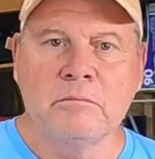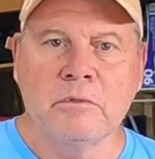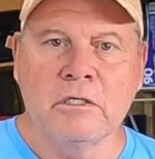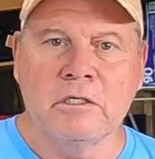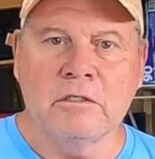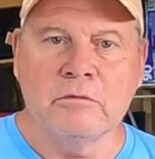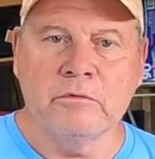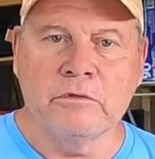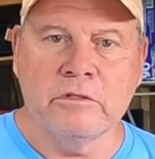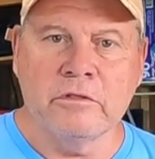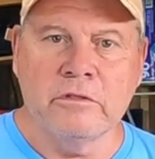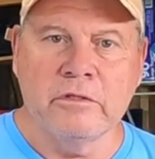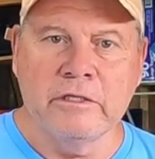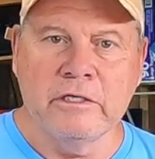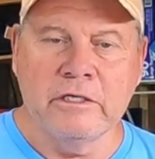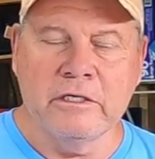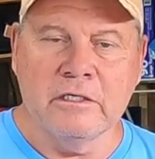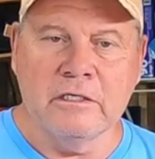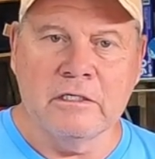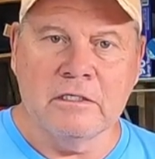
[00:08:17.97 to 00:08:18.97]
But with
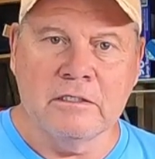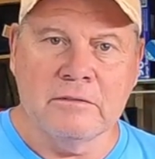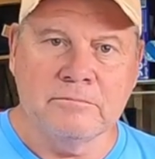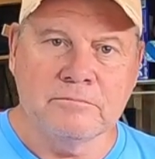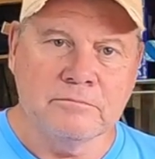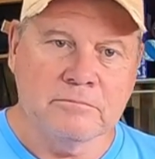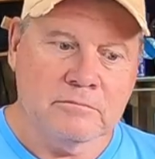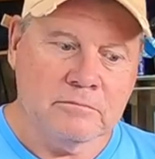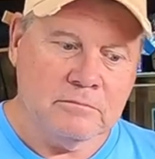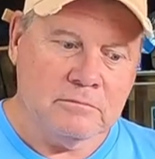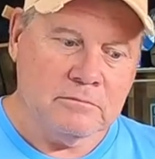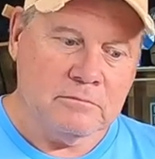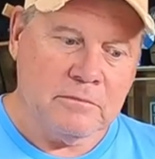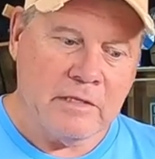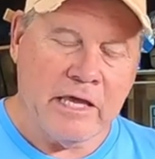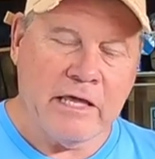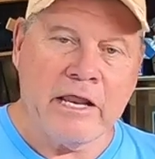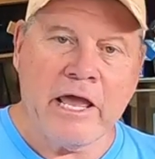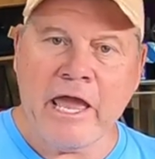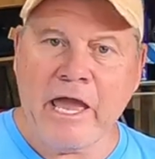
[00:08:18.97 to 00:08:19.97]
the uh,
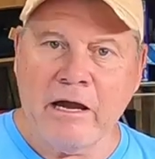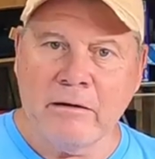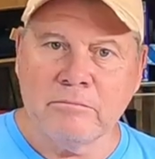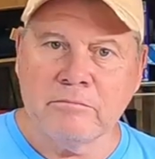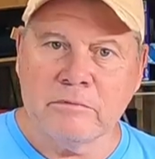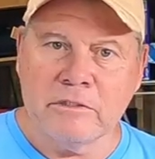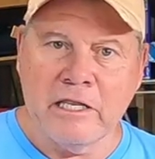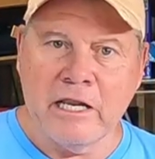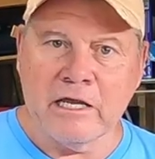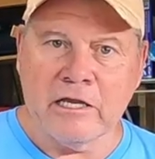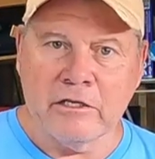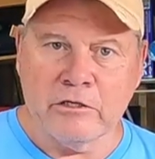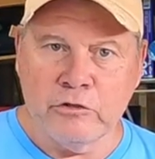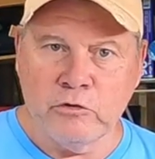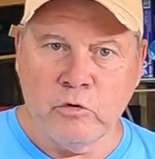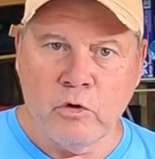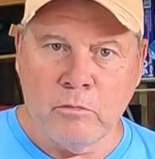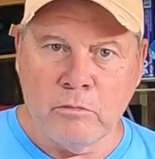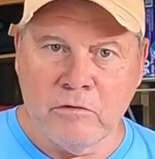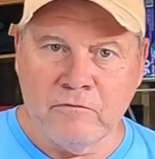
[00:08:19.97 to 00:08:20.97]
that app that I can
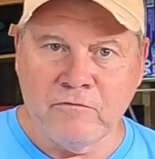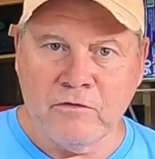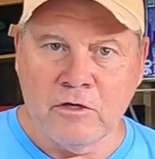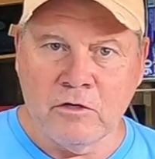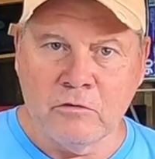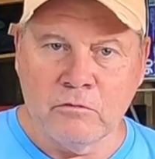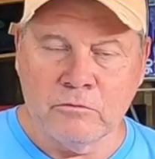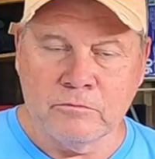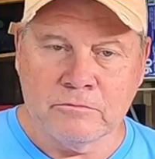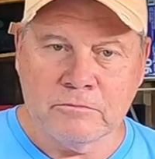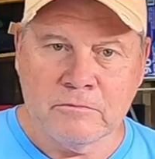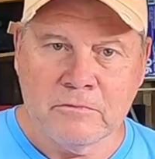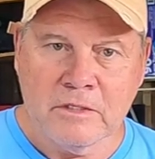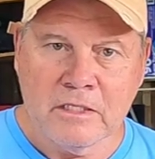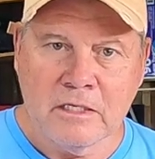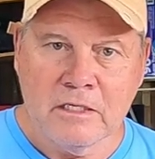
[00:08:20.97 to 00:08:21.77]
do on my phone